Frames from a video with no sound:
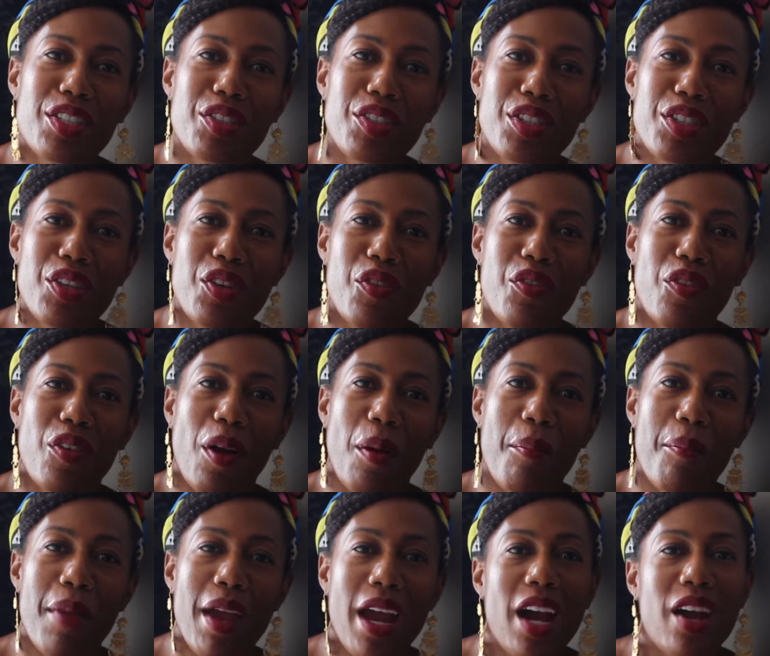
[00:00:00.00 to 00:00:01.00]
to you
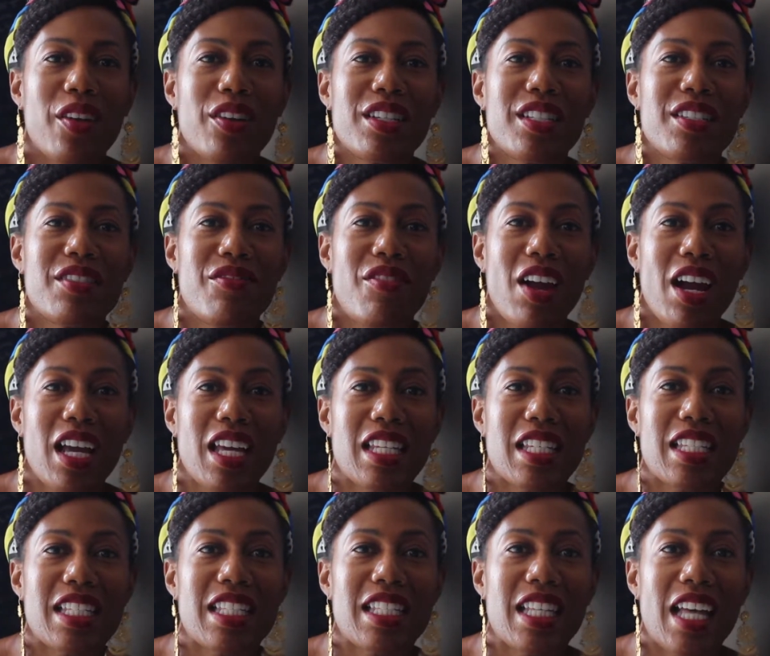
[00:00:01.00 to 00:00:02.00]
from Paris,
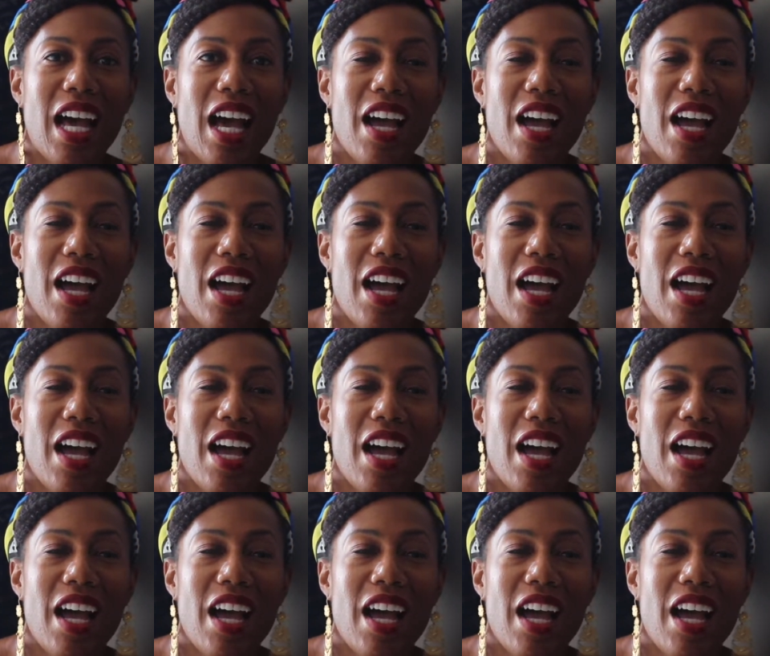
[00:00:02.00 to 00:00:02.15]
France.